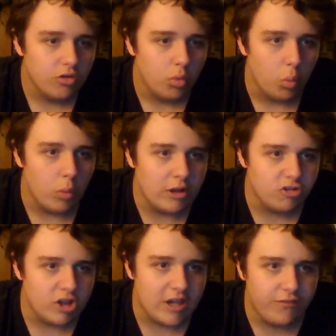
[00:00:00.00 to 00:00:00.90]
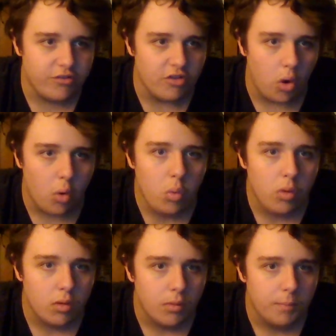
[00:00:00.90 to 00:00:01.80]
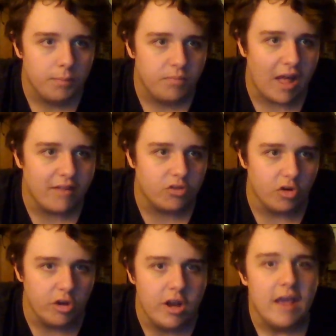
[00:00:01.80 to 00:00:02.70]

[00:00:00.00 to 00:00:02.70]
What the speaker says: which, if so, that's good.